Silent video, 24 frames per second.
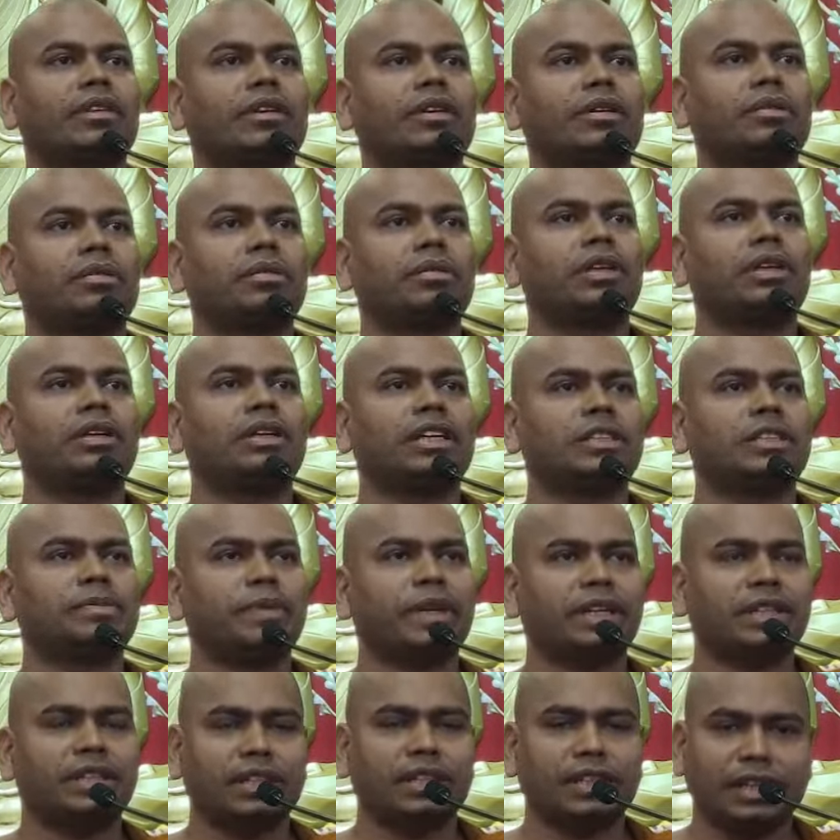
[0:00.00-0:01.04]

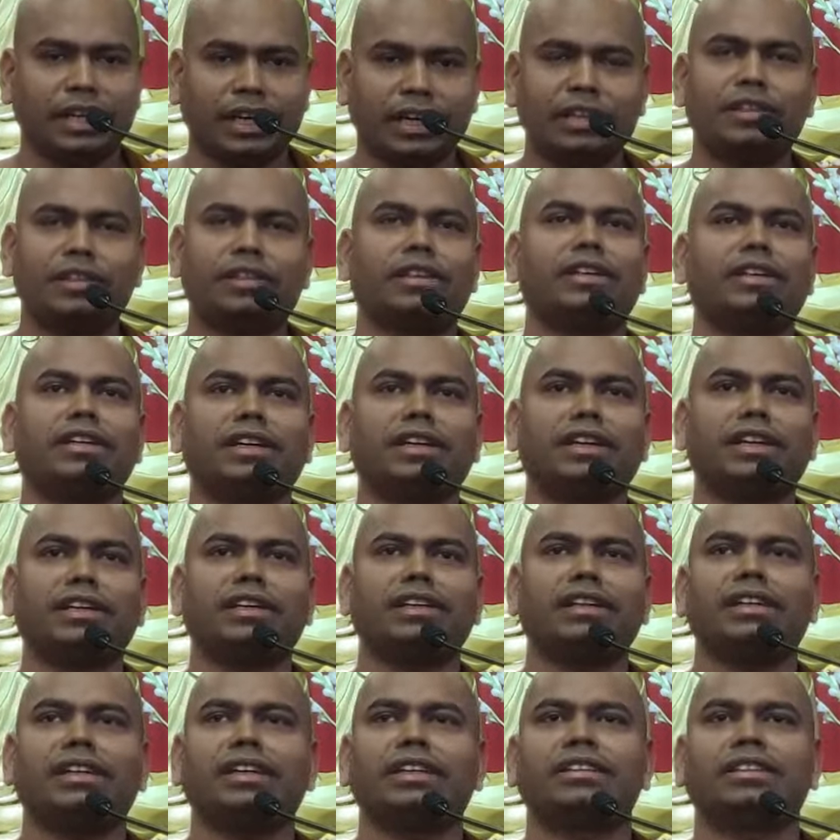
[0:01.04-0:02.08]

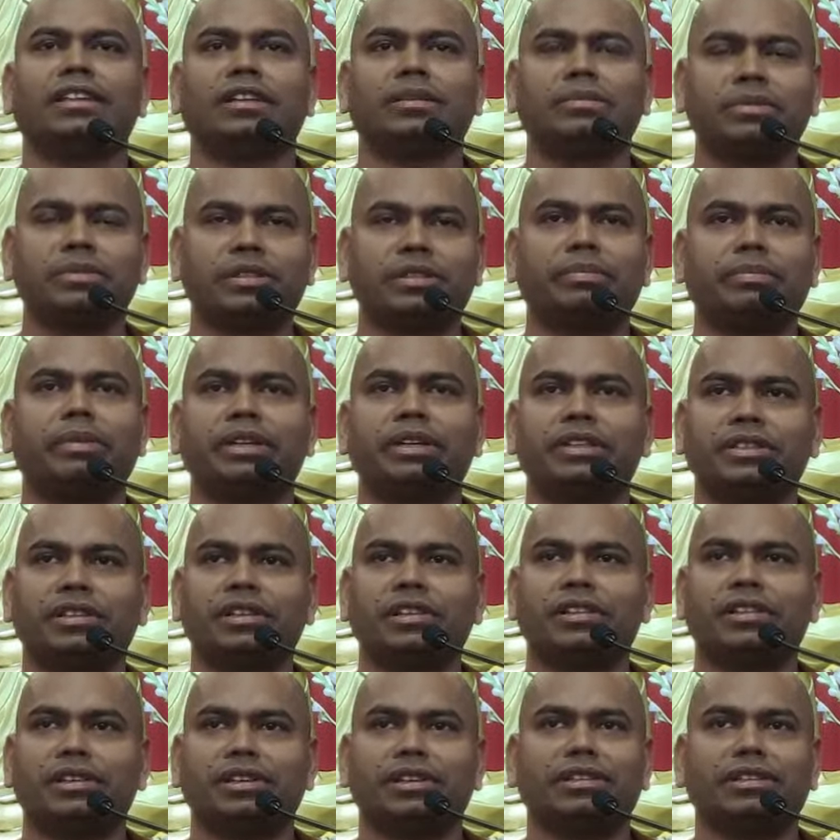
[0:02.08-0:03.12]
in terms of material
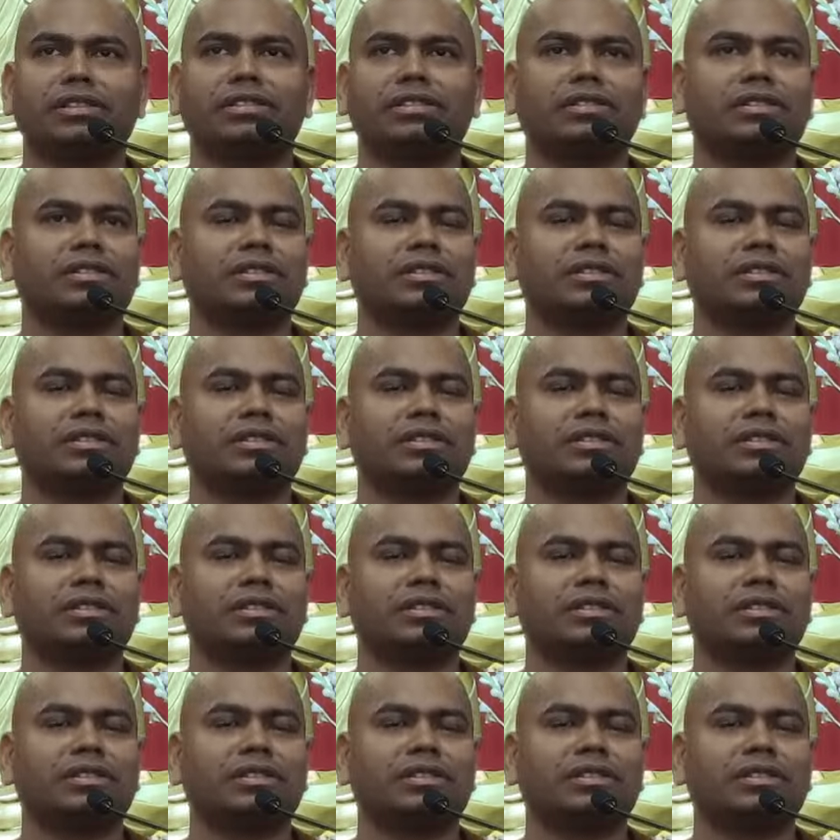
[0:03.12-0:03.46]
things,